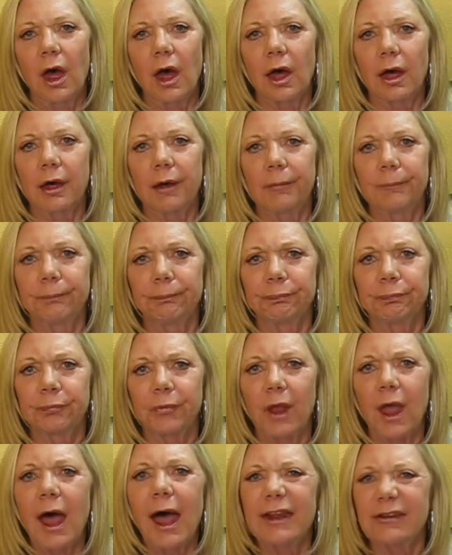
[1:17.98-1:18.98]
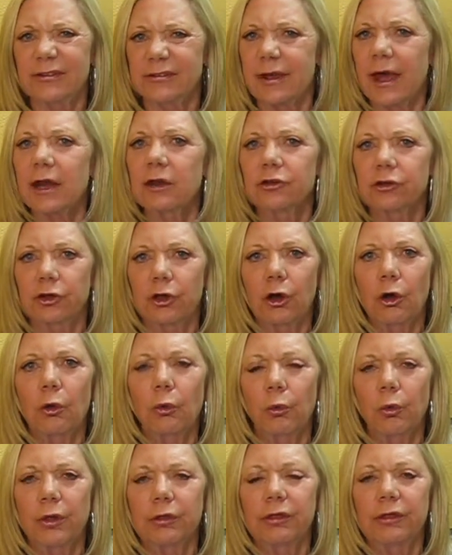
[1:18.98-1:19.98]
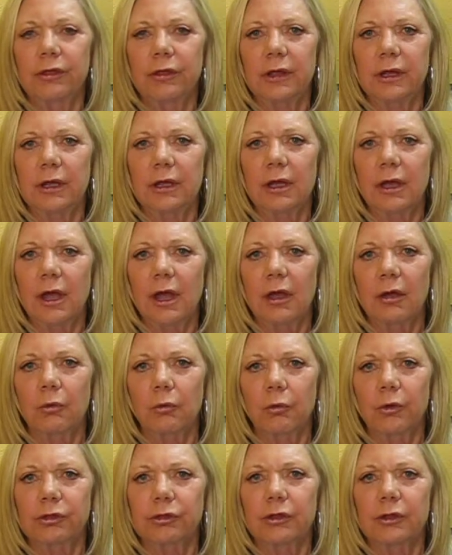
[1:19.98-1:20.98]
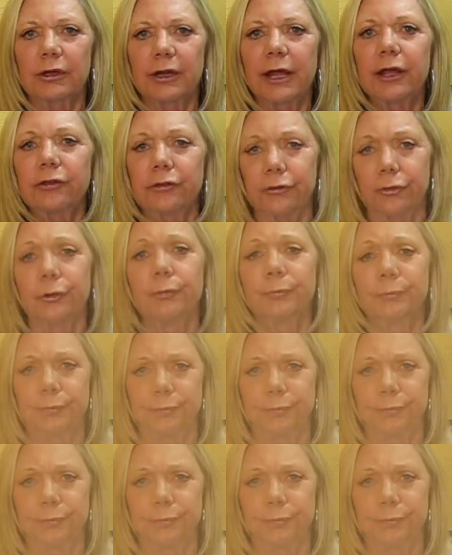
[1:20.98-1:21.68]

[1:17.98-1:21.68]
I decided to go with the laser.